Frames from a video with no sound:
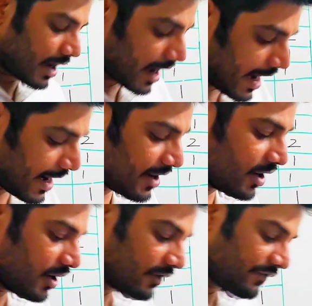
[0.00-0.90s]
And
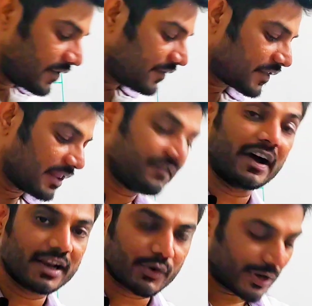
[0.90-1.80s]
fifth and the
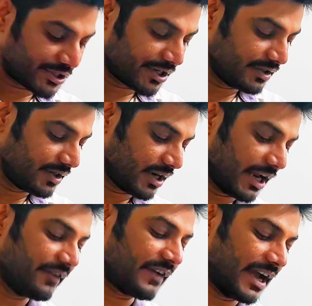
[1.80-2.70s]
final question,
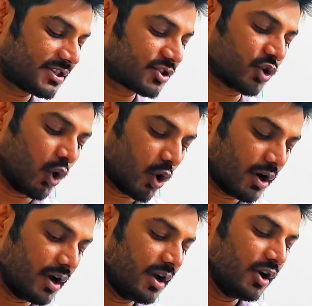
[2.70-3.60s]
if H
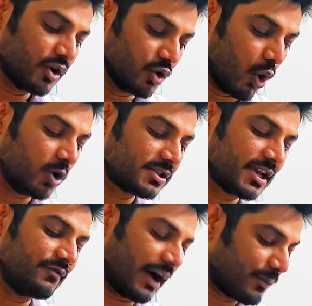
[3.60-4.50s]
scored goals
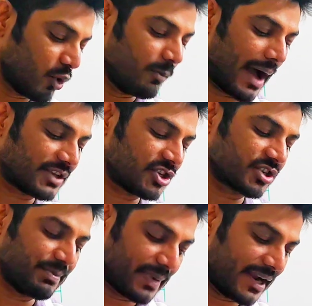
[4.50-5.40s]
in one more match as
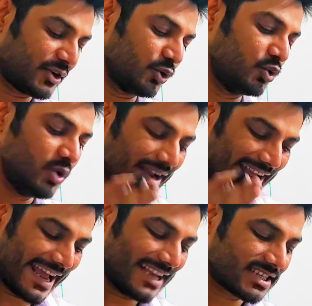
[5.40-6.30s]
compared to
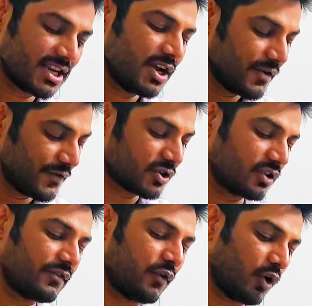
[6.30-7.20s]
S, which of
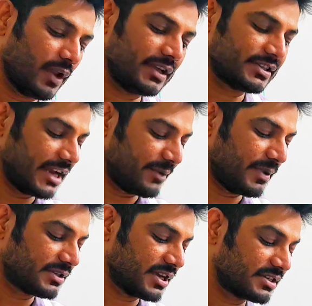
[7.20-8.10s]
the following
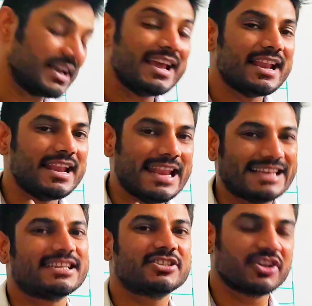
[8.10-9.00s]
statements is
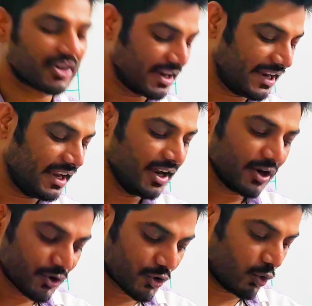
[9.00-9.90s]
necessarily
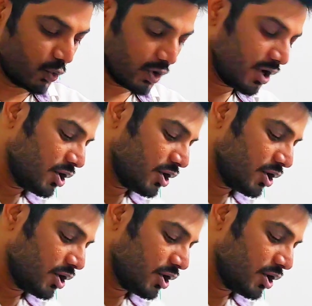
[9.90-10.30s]
true?